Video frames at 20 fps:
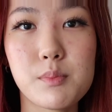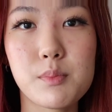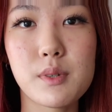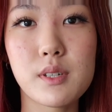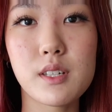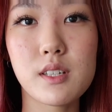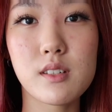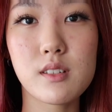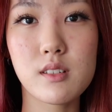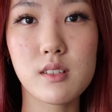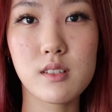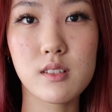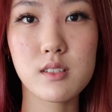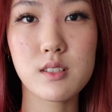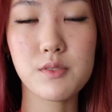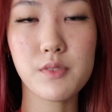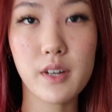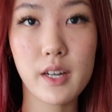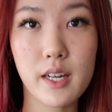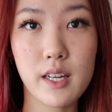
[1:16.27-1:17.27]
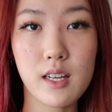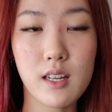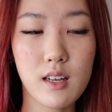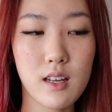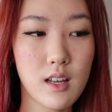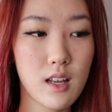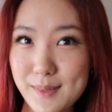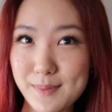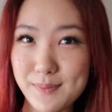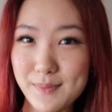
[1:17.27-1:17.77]
but it's fine.
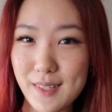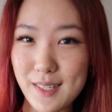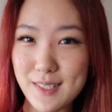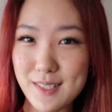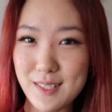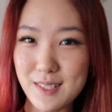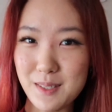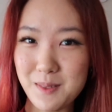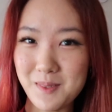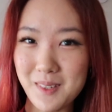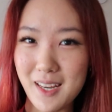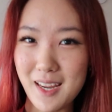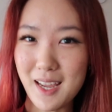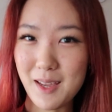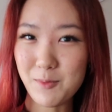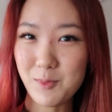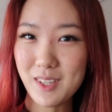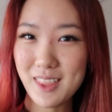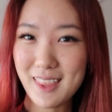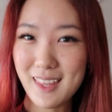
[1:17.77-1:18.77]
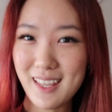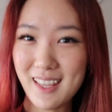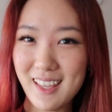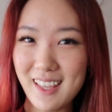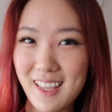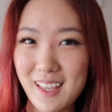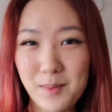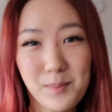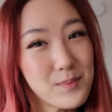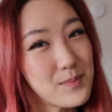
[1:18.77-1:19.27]
I'll see you when I'm with
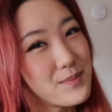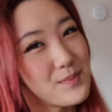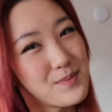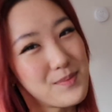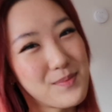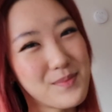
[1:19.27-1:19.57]
them.